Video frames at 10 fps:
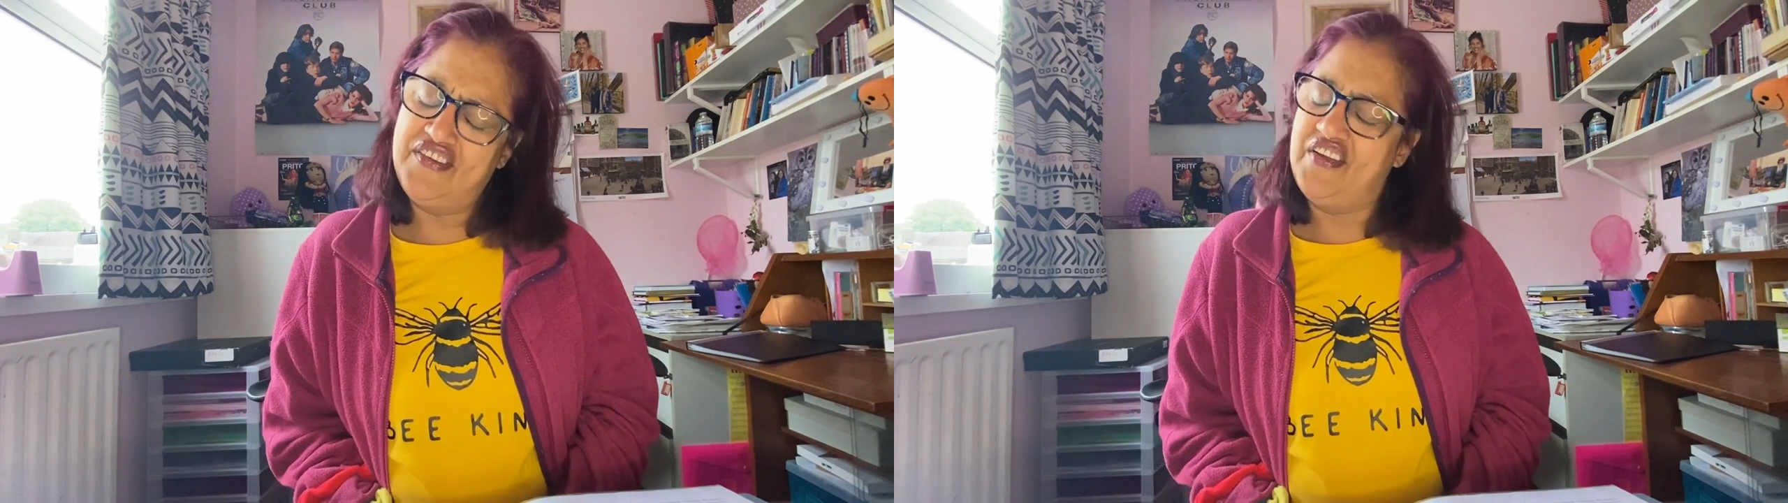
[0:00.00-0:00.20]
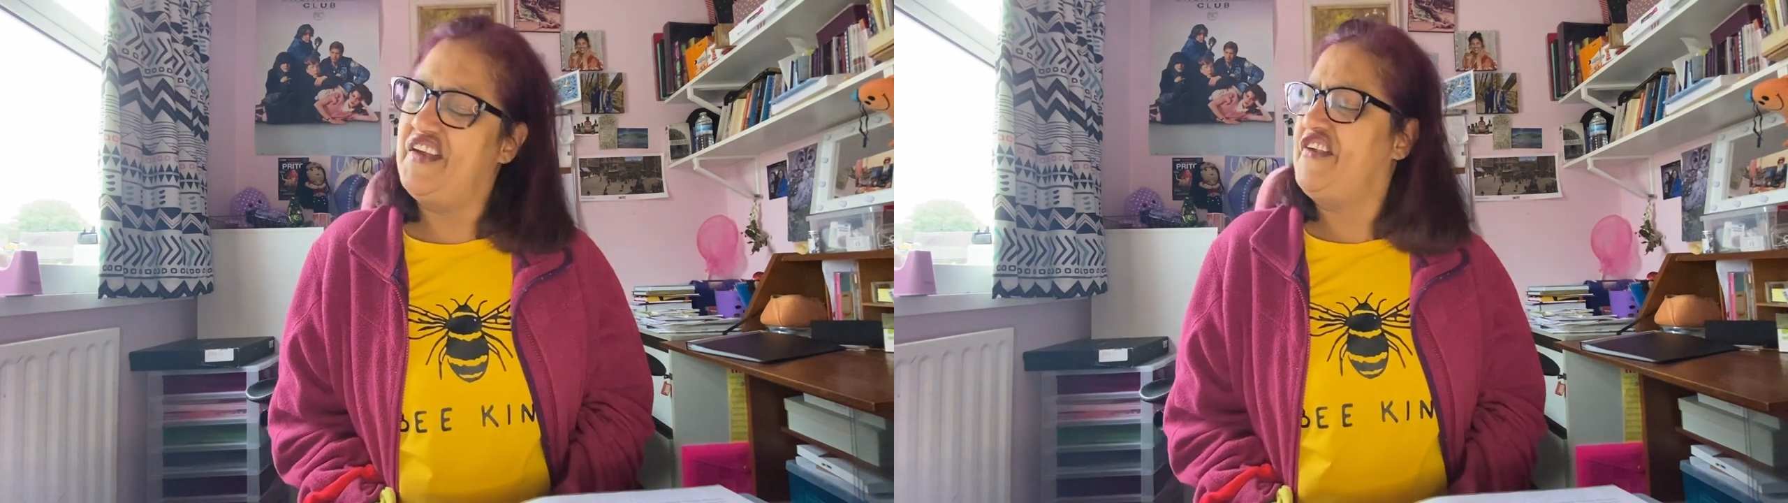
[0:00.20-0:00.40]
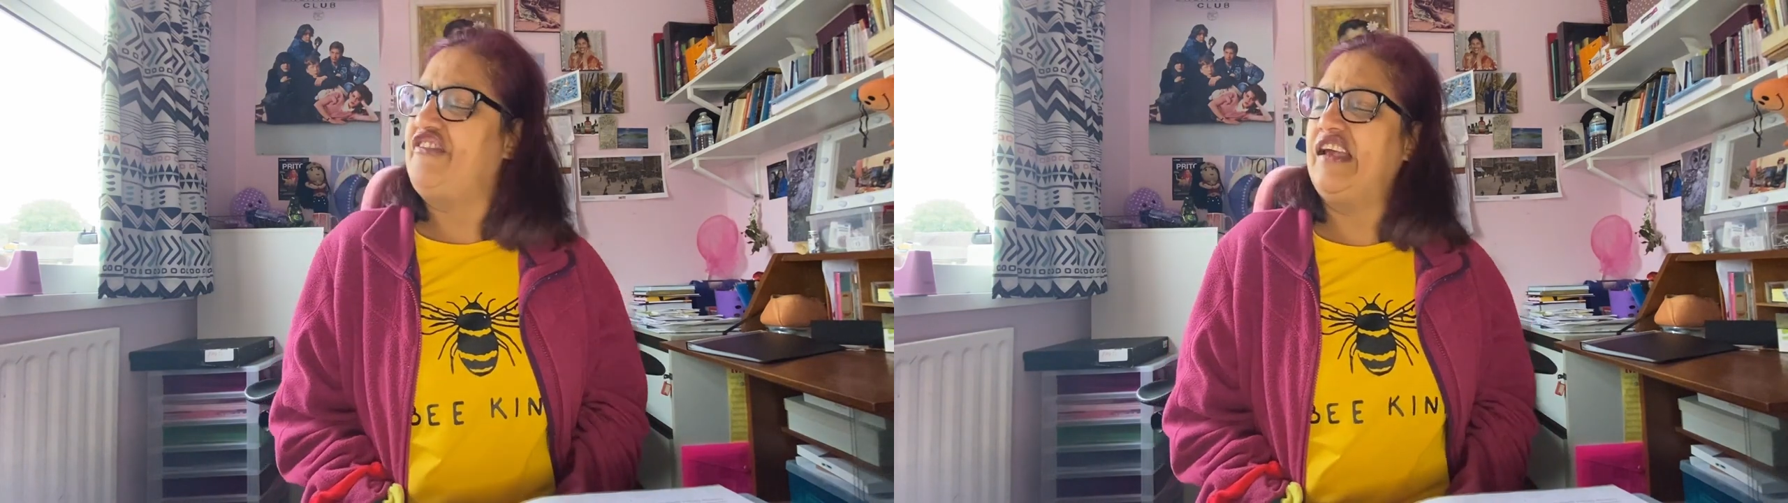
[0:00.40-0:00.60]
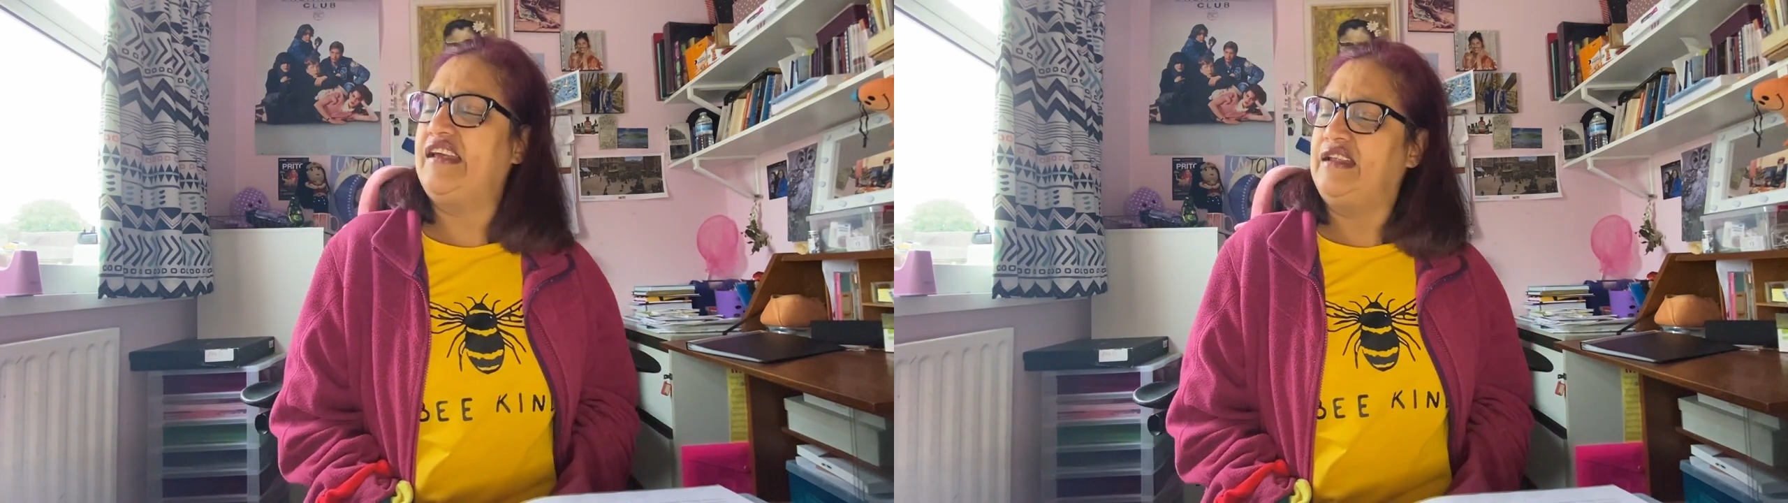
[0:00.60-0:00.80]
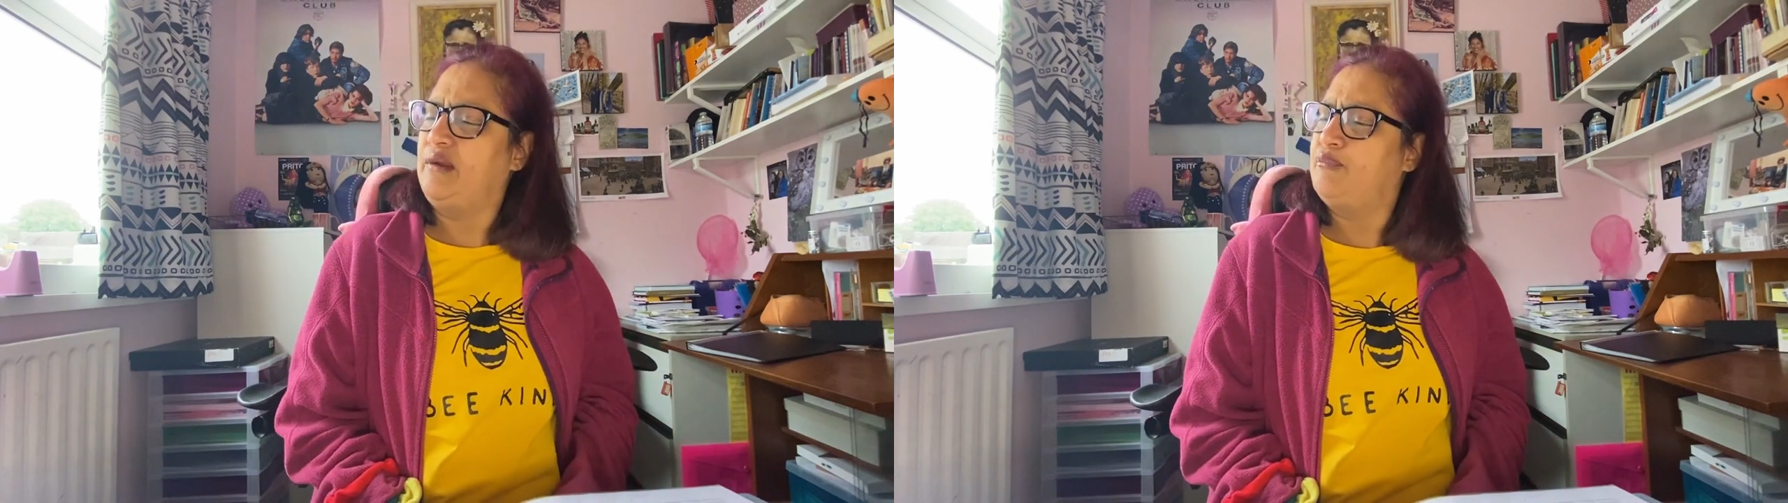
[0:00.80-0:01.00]
regular
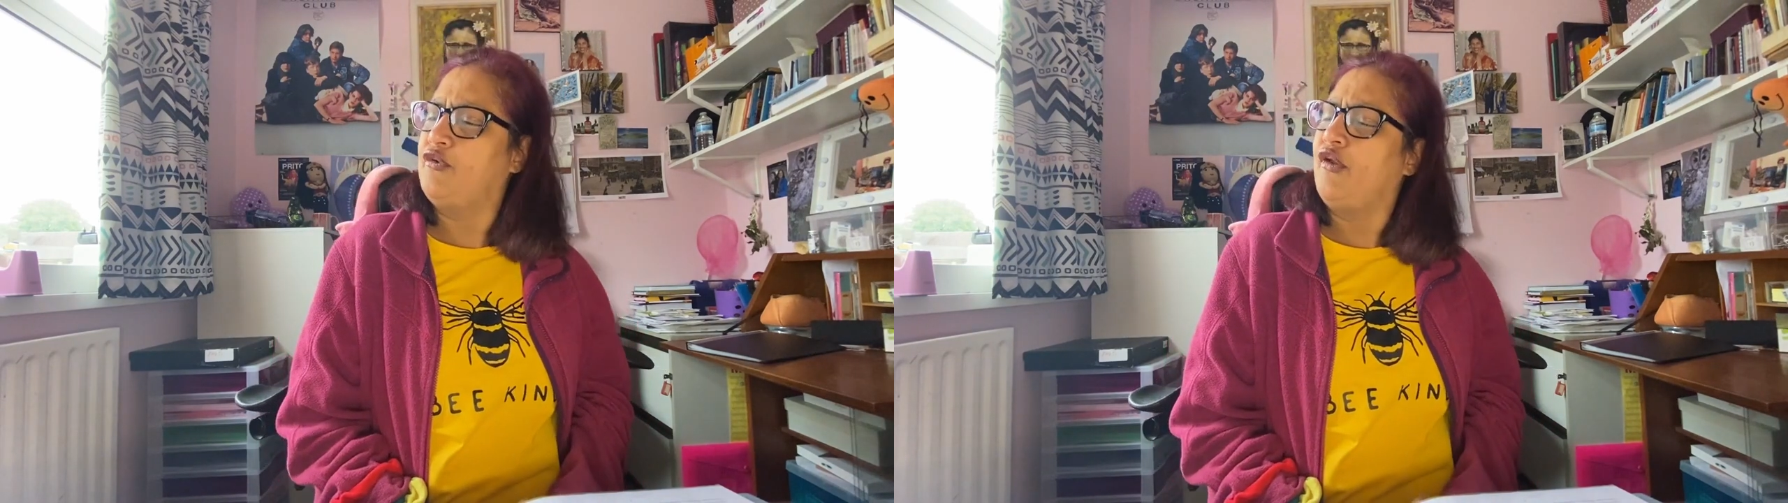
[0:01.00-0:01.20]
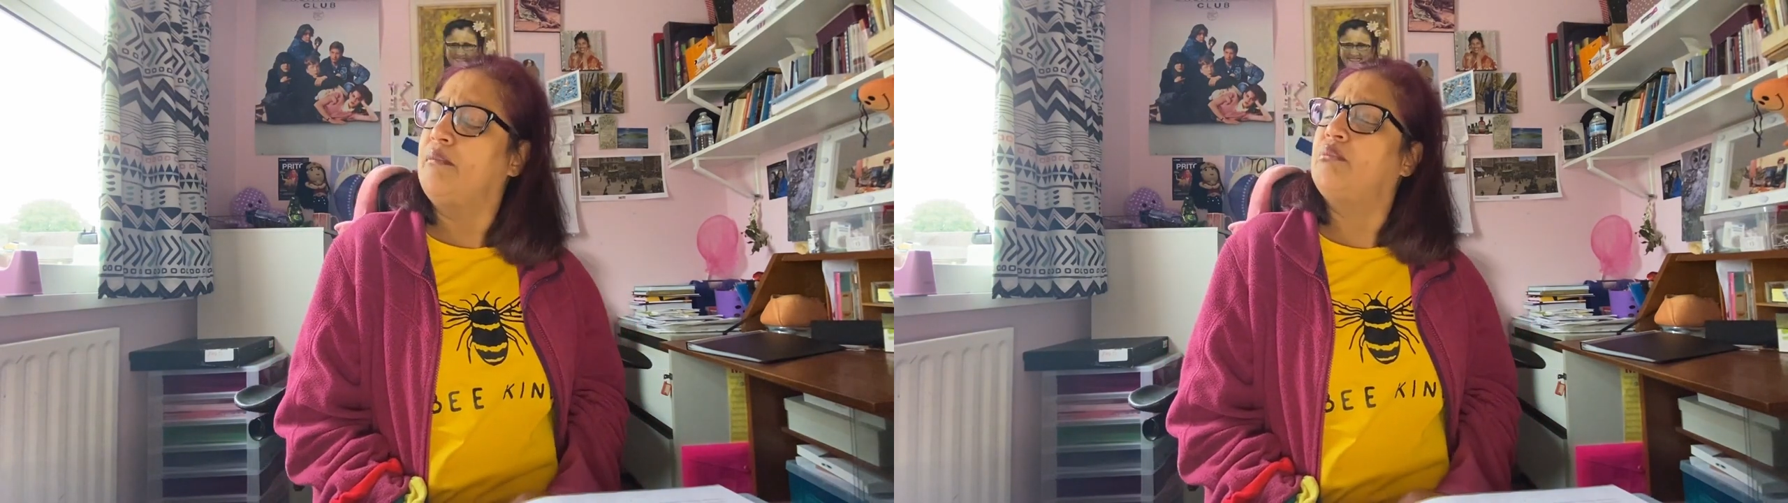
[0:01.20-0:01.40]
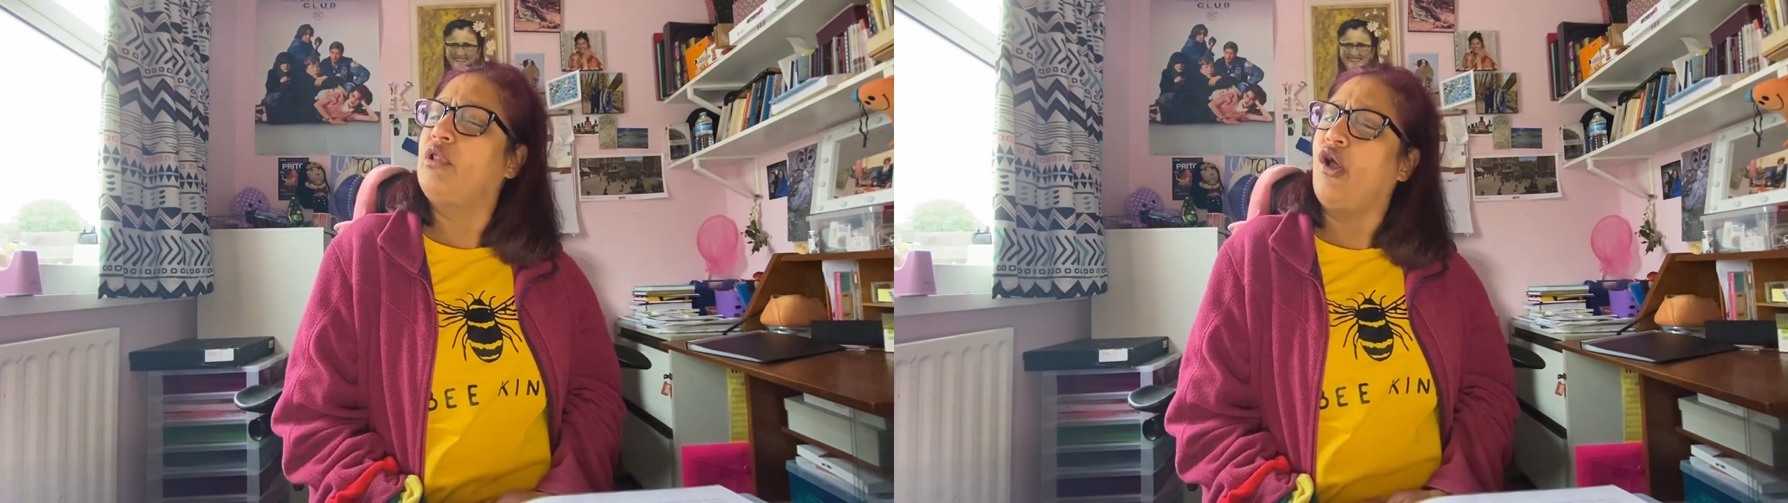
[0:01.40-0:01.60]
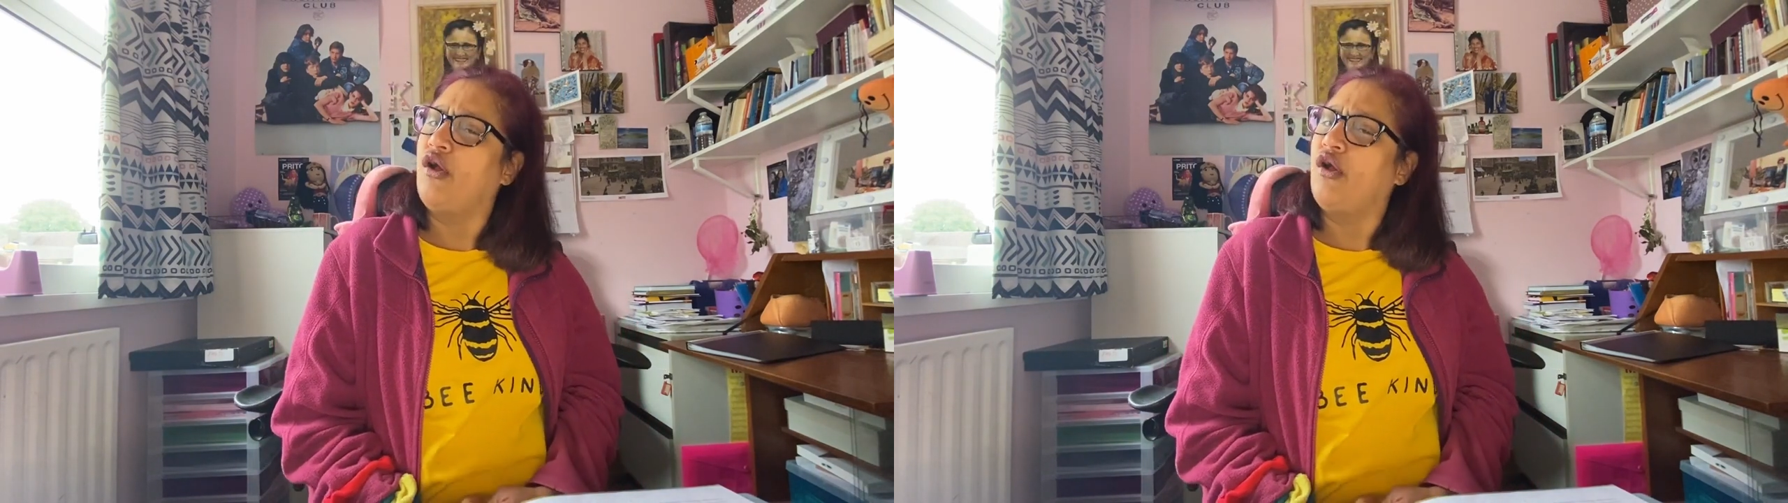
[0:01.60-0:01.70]
blog